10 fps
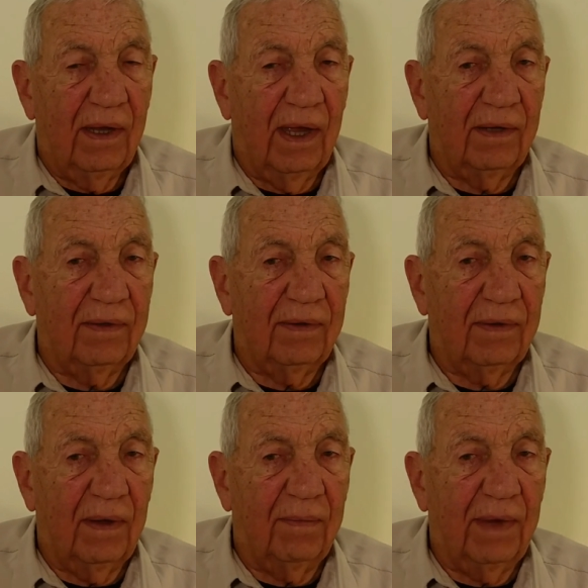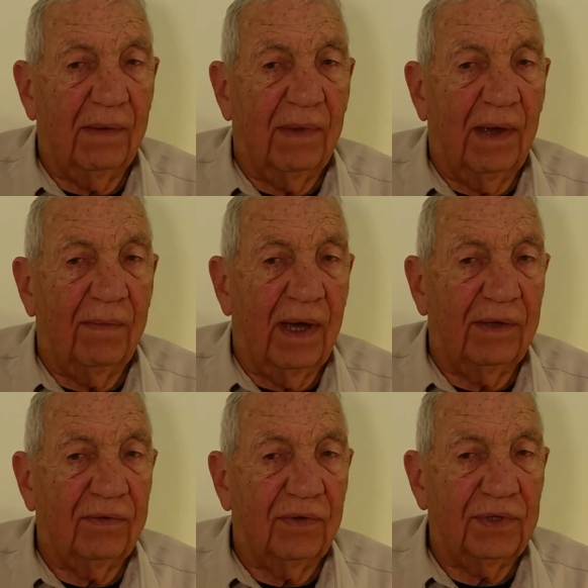and made up my
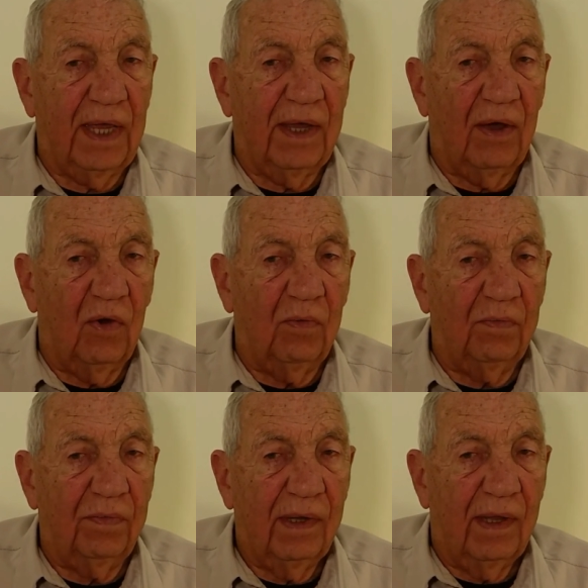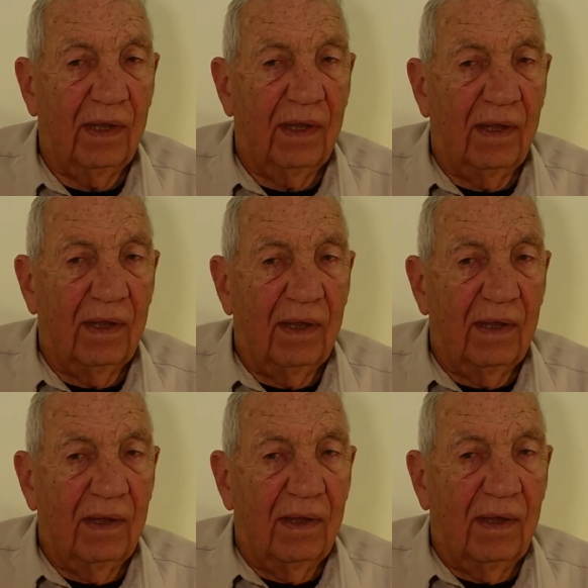mind to stay home
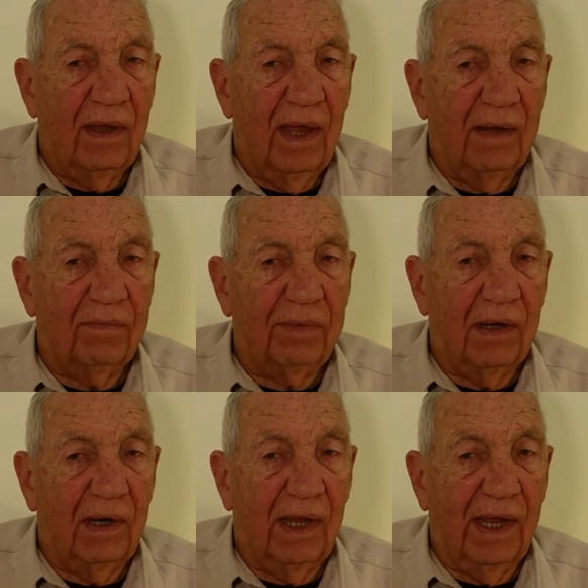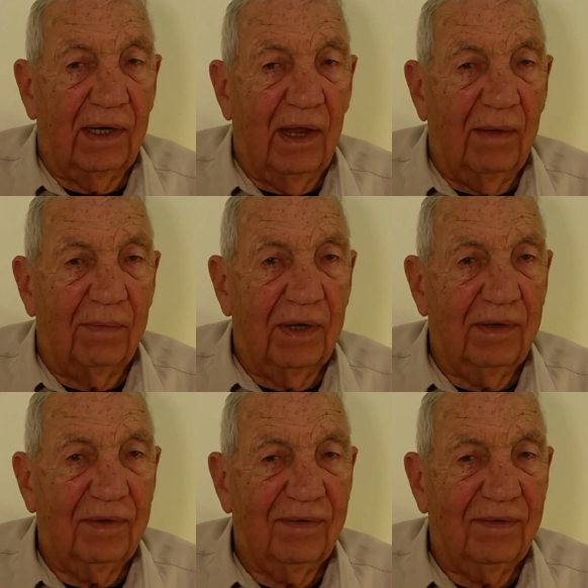and be a landlubber.